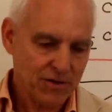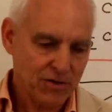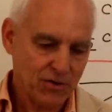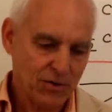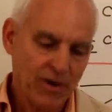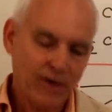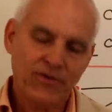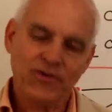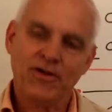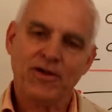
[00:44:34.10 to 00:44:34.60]

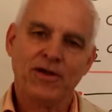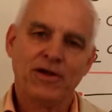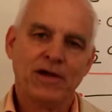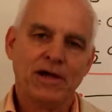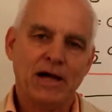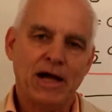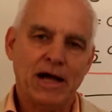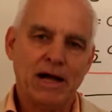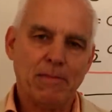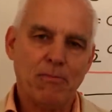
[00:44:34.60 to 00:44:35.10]
to us
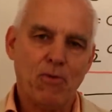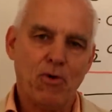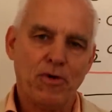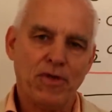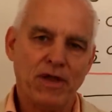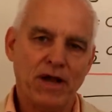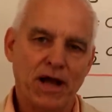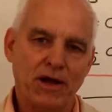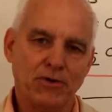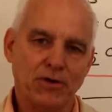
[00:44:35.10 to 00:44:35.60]
more
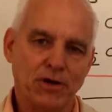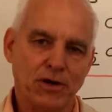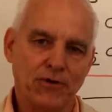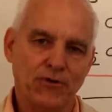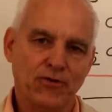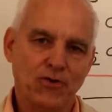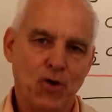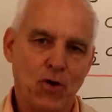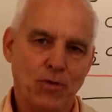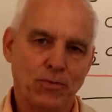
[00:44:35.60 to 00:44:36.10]
than 100
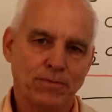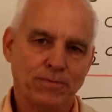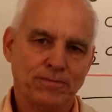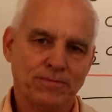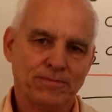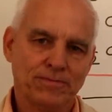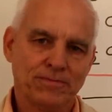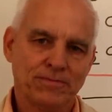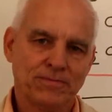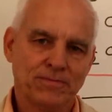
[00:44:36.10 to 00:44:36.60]
years ago.
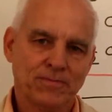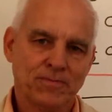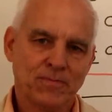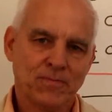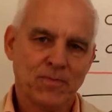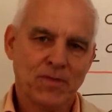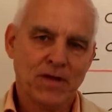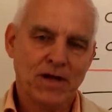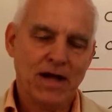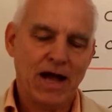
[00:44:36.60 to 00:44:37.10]

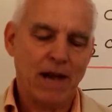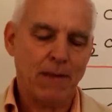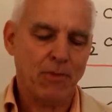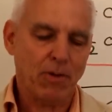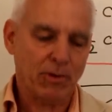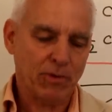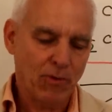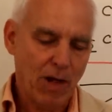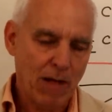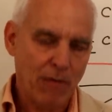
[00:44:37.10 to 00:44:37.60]
I'm
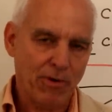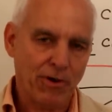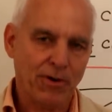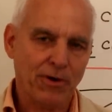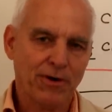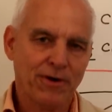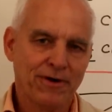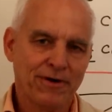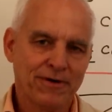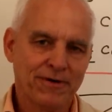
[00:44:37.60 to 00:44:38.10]
Noah
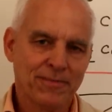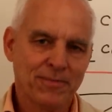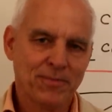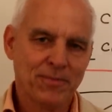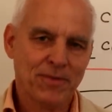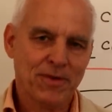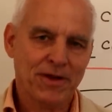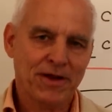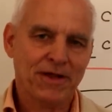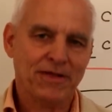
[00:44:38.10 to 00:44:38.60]
Wildberger.
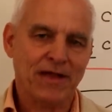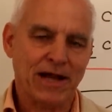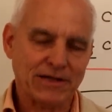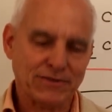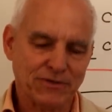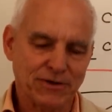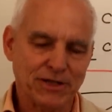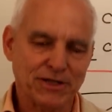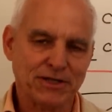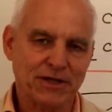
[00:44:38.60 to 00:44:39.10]

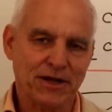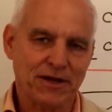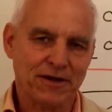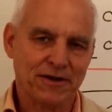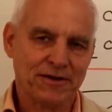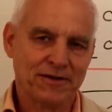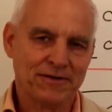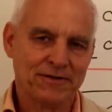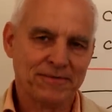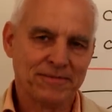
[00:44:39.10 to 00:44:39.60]
Thanks for listening.